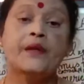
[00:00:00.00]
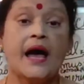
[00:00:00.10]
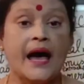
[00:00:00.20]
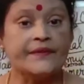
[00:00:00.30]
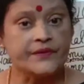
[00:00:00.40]

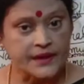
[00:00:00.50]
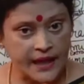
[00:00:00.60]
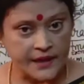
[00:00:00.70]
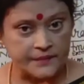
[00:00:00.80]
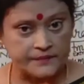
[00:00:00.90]
And
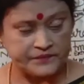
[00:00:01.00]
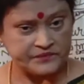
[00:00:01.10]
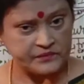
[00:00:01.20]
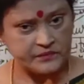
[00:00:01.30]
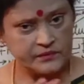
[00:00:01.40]
then,
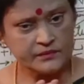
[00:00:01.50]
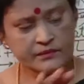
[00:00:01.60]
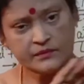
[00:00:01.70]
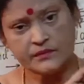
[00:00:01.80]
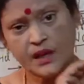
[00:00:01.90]

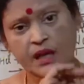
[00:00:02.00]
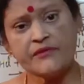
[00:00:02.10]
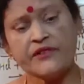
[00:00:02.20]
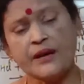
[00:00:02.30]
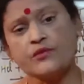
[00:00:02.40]

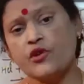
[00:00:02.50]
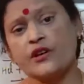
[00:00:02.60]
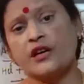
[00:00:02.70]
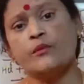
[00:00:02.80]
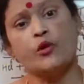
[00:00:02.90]
if I'm
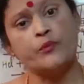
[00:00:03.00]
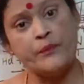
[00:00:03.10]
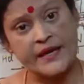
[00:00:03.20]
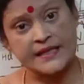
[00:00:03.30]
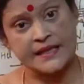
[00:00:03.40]
talking about
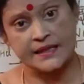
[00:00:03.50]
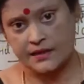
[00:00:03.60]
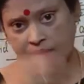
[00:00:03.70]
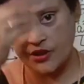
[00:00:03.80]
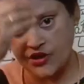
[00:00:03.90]
bases,
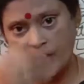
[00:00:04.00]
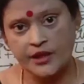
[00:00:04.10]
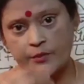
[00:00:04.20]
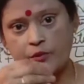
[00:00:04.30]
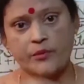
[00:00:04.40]
the
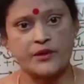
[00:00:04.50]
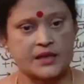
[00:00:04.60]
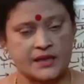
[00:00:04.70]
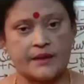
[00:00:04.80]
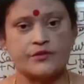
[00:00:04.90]
general
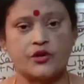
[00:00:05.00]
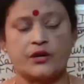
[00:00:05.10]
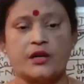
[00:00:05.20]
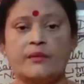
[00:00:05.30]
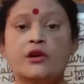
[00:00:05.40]
properties I'm
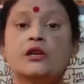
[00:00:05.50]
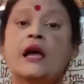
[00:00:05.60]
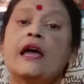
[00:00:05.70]
talking about,